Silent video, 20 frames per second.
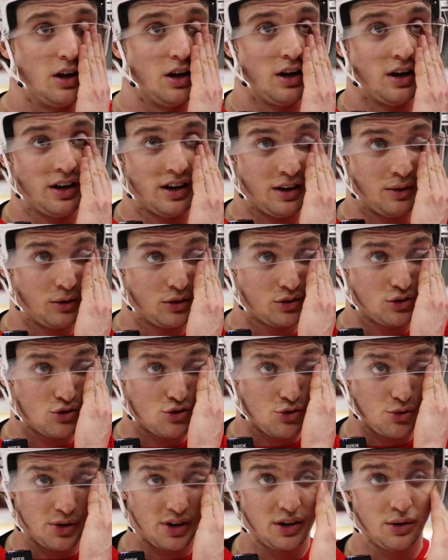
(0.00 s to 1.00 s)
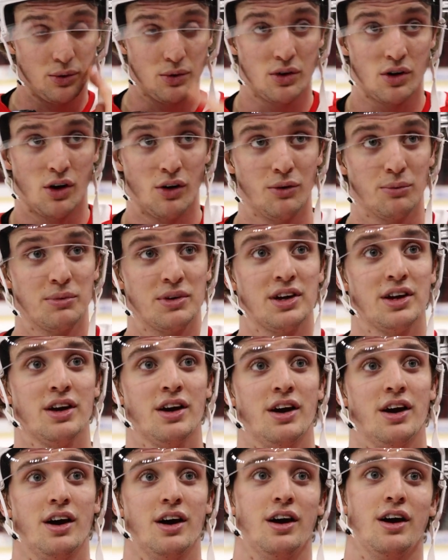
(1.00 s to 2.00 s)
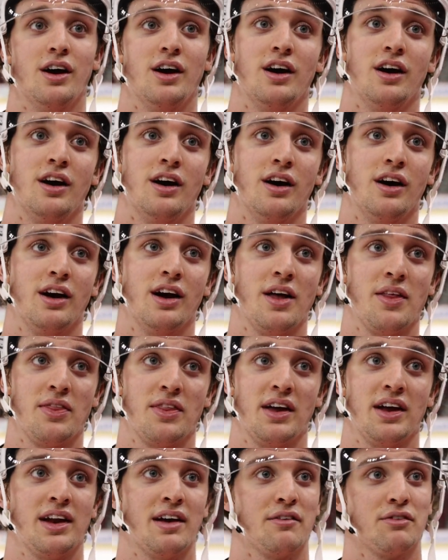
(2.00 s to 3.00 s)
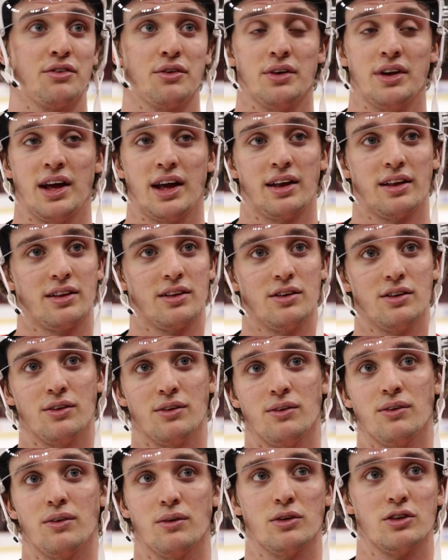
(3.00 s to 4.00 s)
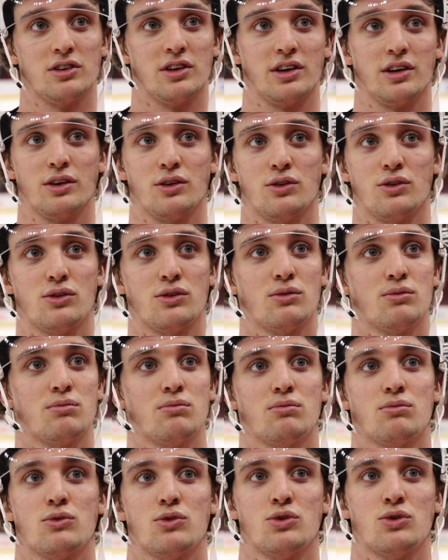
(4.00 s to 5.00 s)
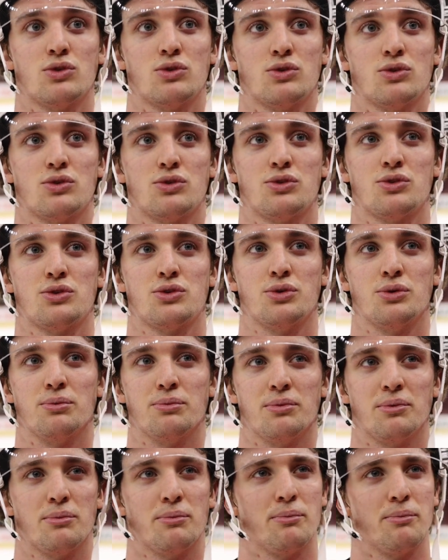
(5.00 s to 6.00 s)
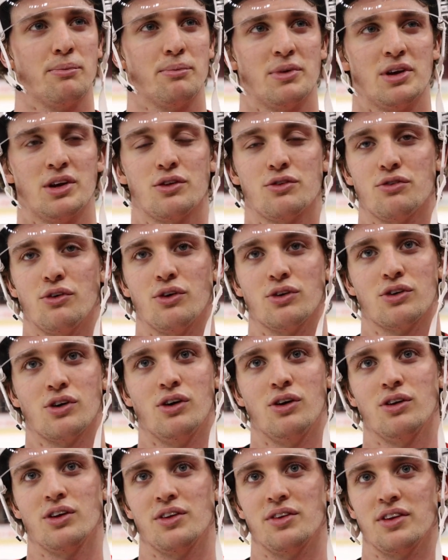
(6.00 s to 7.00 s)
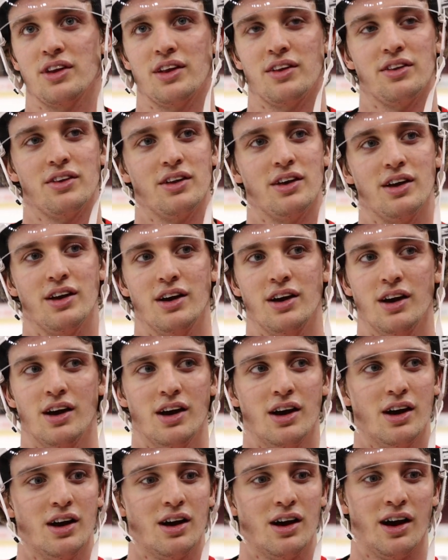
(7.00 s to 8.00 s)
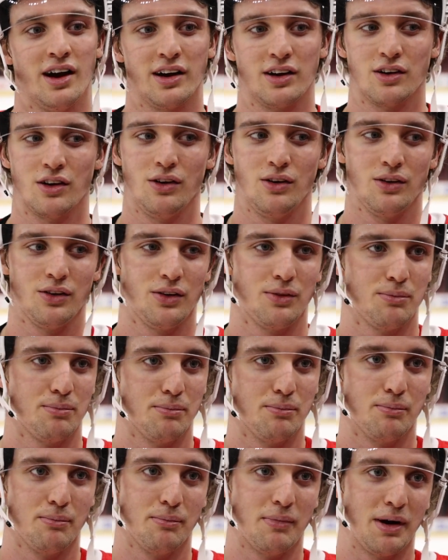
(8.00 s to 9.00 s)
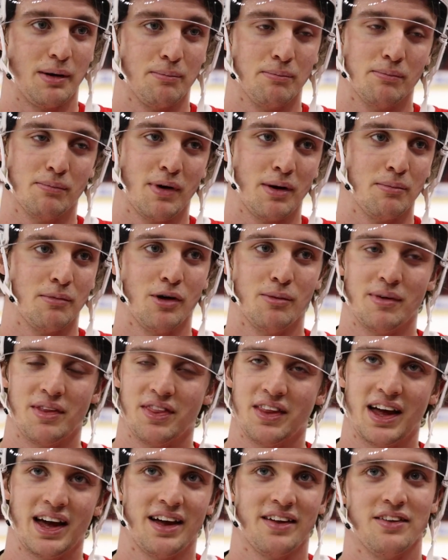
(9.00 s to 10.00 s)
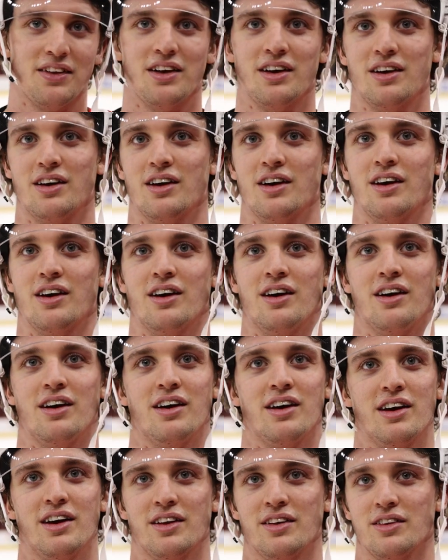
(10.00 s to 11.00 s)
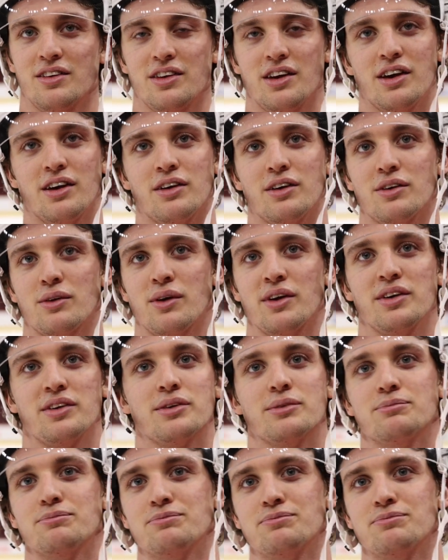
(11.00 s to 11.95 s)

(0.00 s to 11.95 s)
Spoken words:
happen? It was Tree who called me. And then after that, you know, it was like a 2-minute phone call, and then I called my mom and dad, and yeah, great.